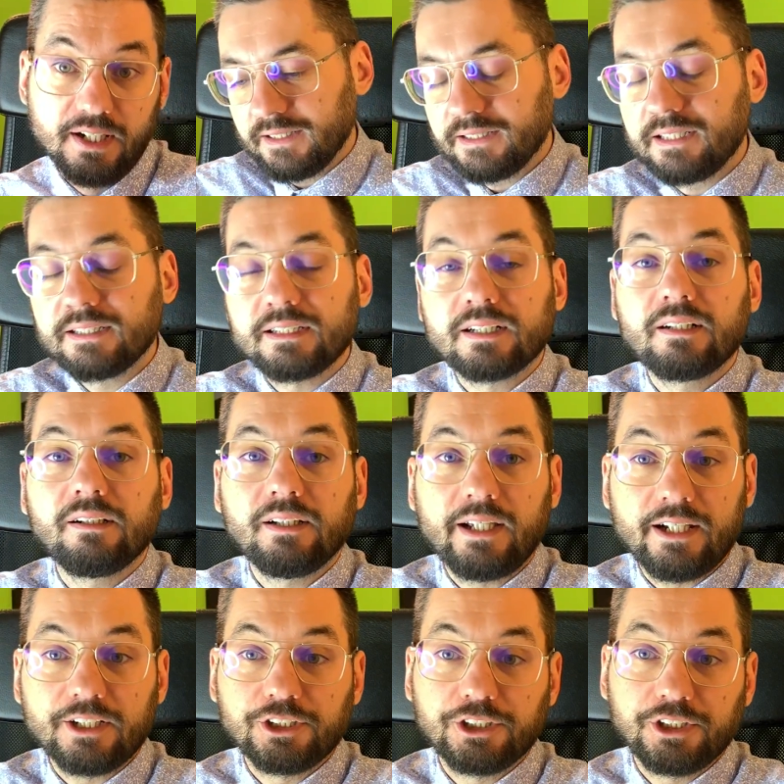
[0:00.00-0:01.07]
This is a
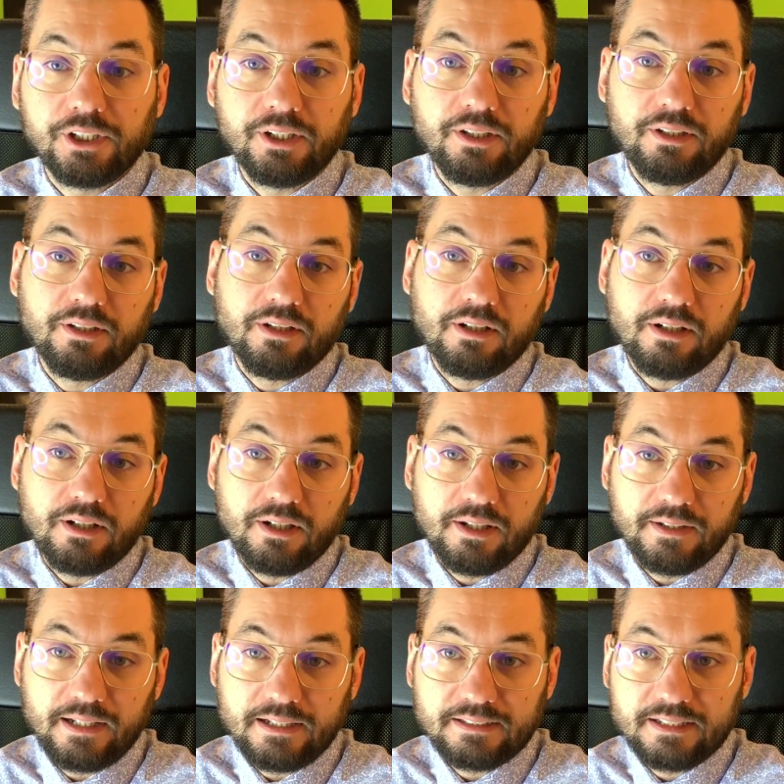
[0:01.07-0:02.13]
collection
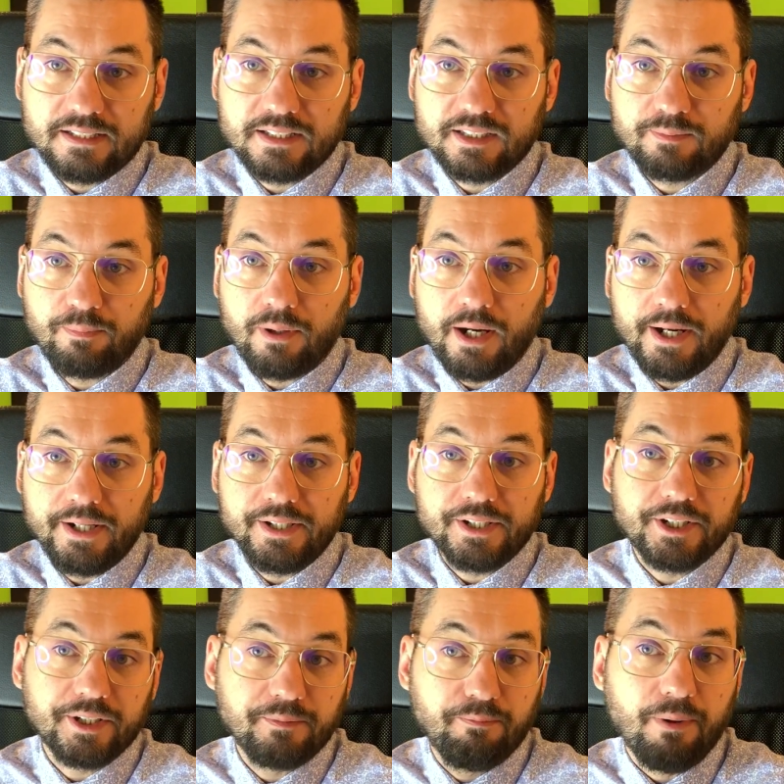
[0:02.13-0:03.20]
that's
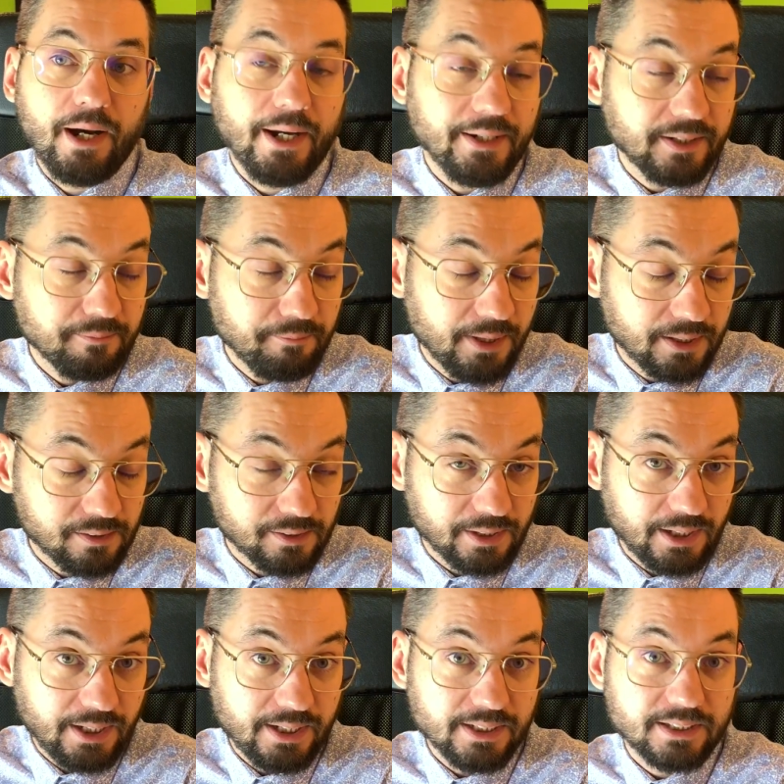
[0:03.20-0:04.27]
inspired by the Middle
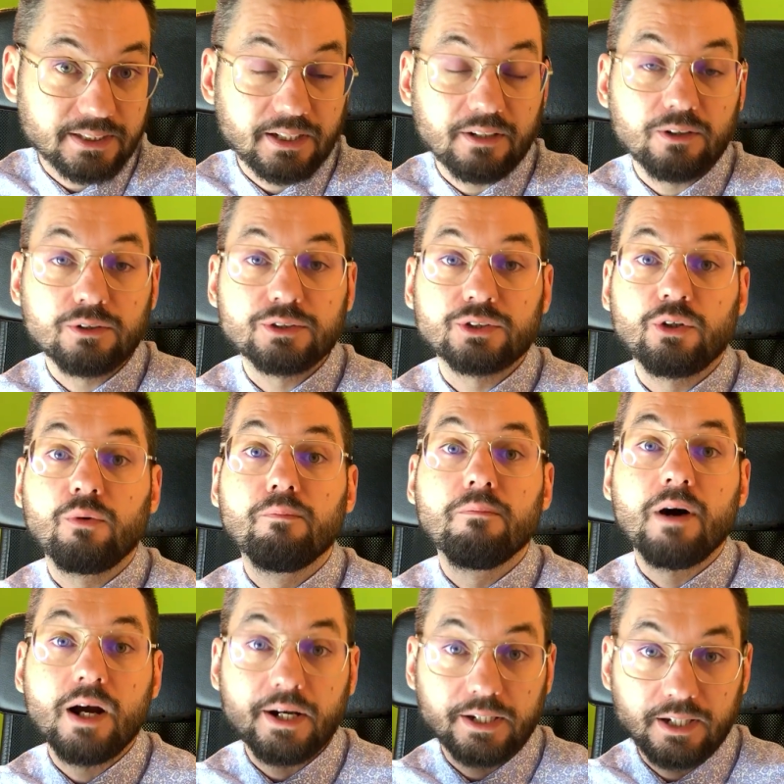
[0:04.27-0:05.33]
East and also
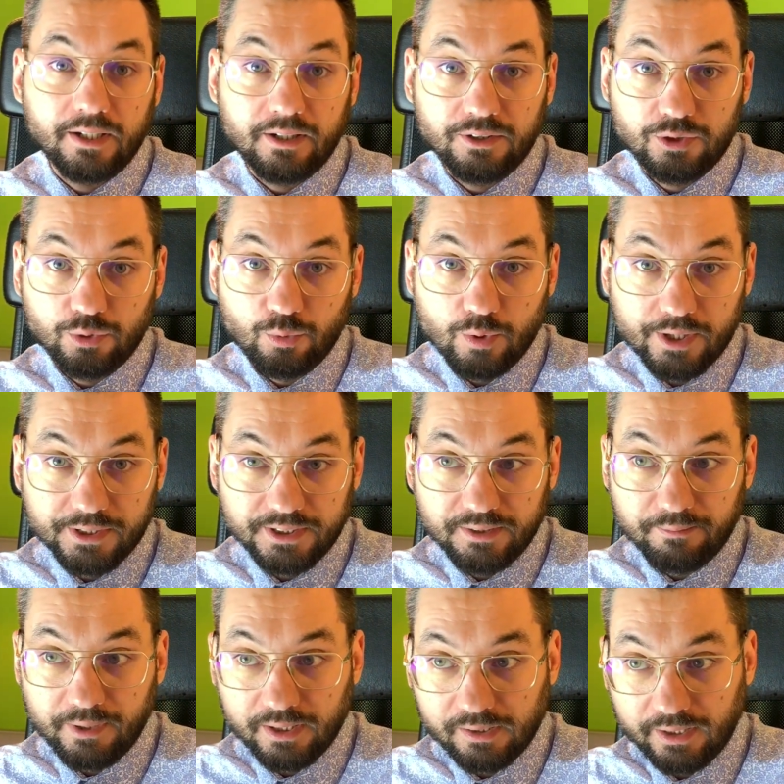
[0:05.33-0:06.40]
marketed towards the
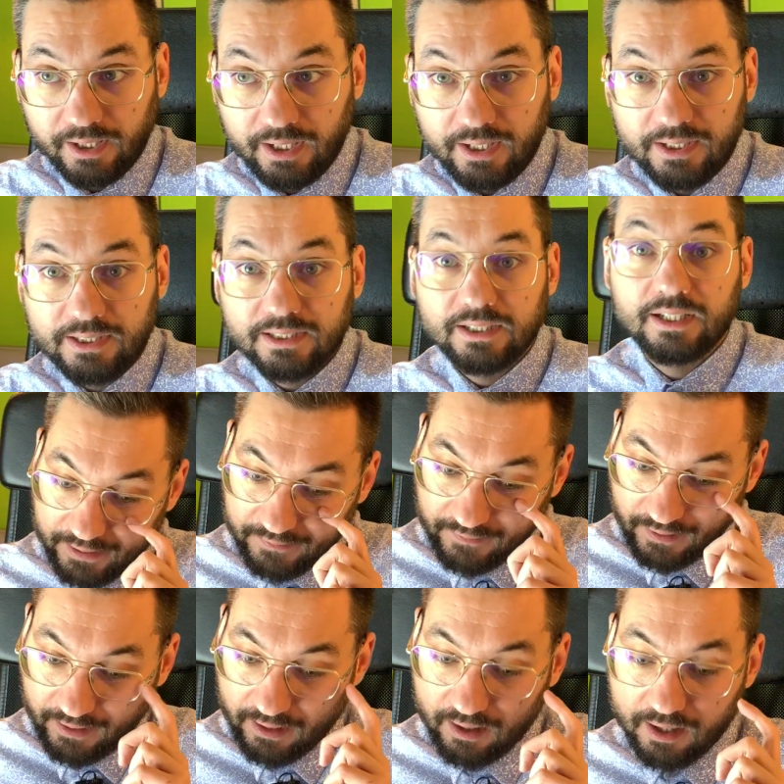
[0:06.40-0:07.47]
Middle East.
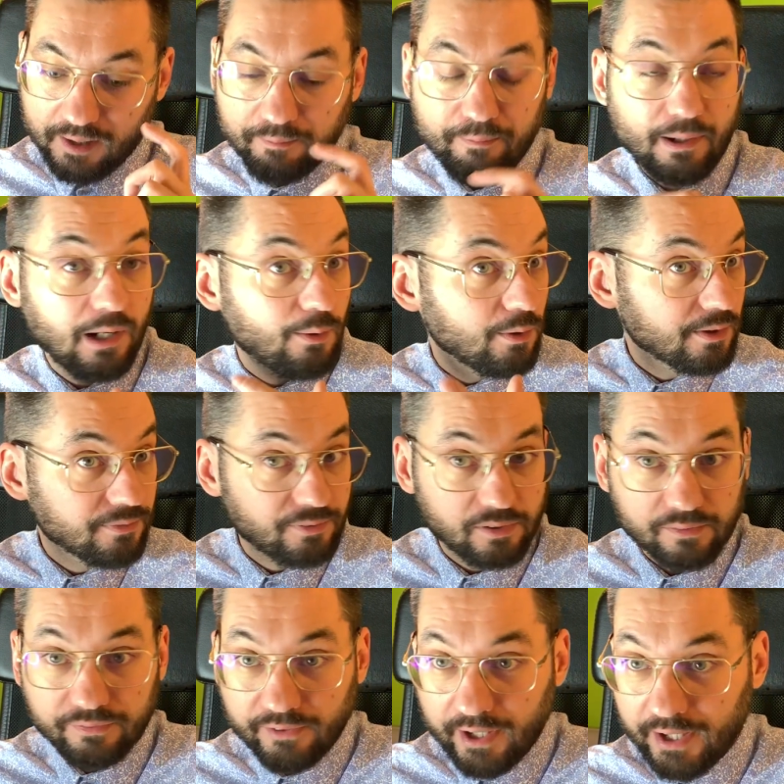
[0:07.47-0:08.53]
They are
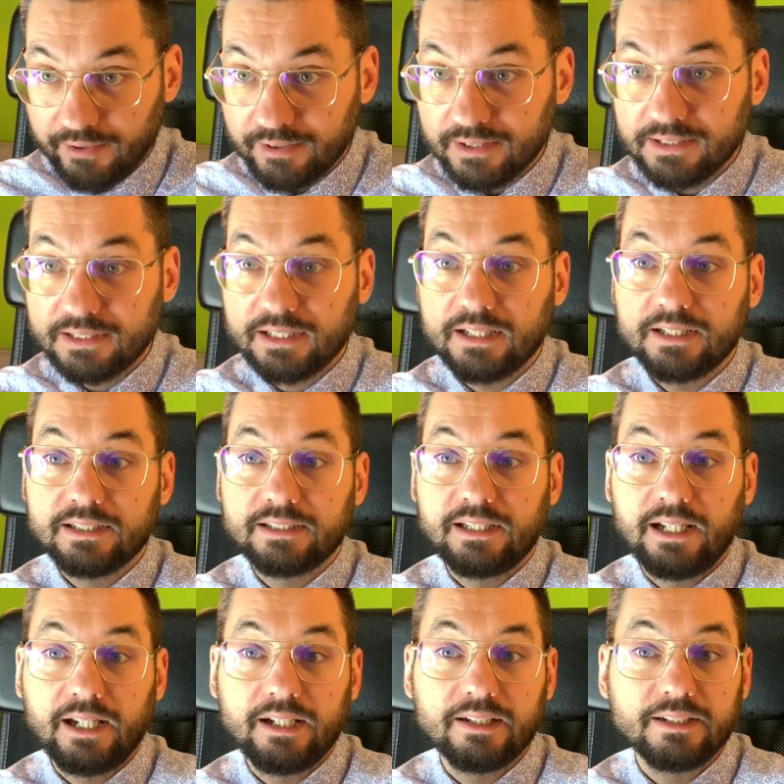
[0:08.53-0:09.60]
powerful fragrances.
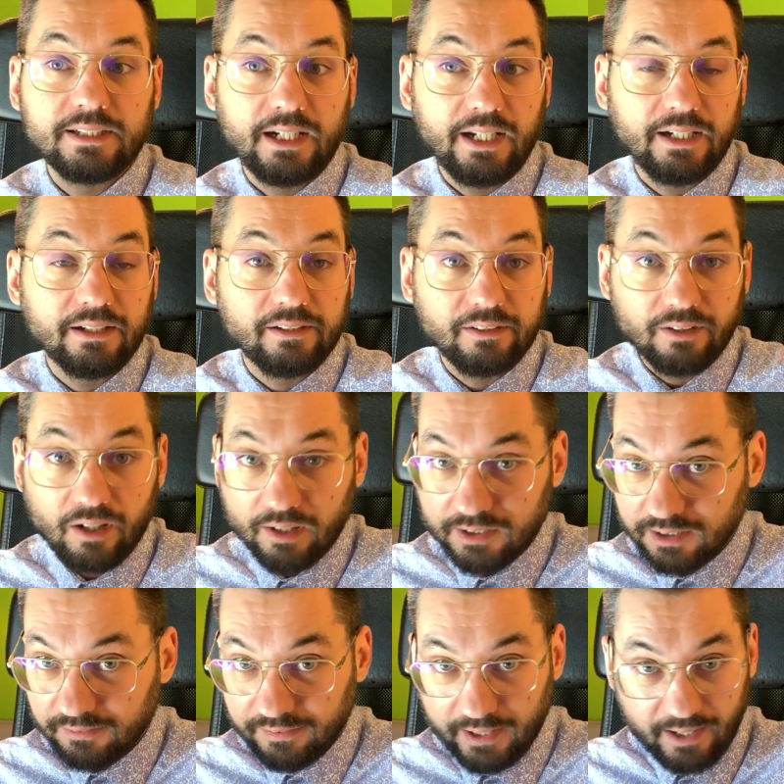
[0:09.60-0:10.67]
They contain a lot
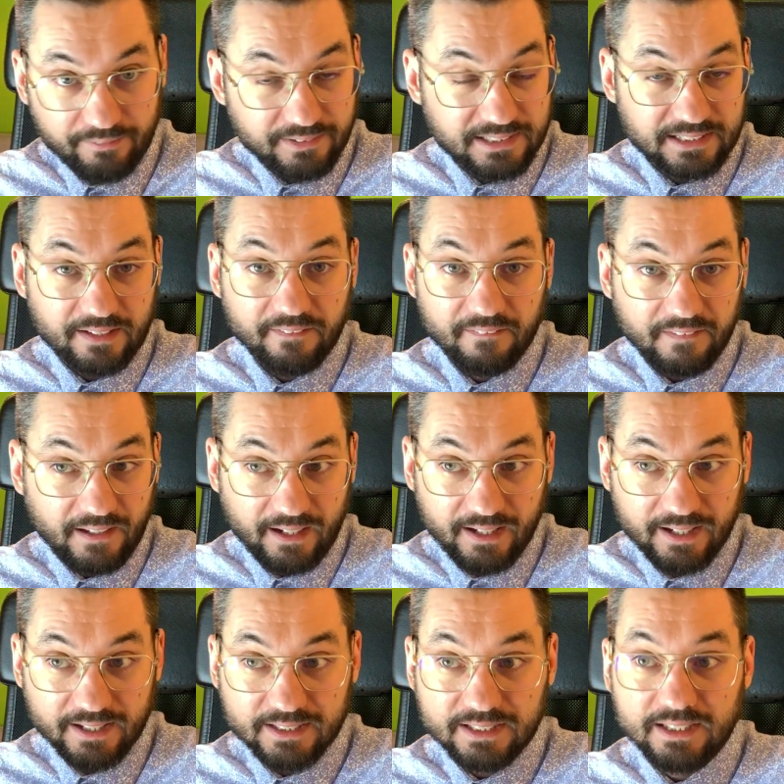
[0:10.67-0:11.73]
of heavy
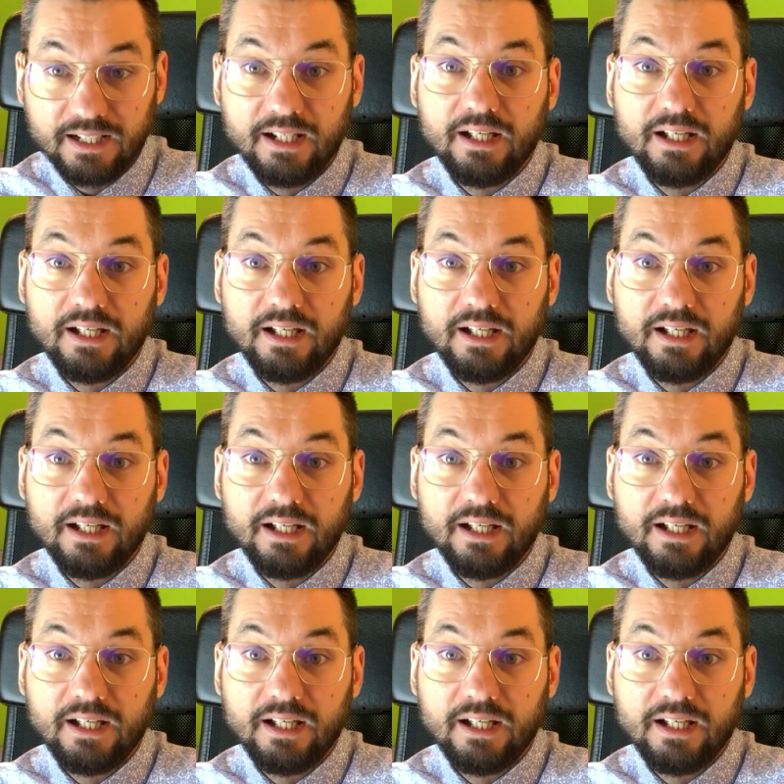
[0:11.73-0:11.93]
synthetics.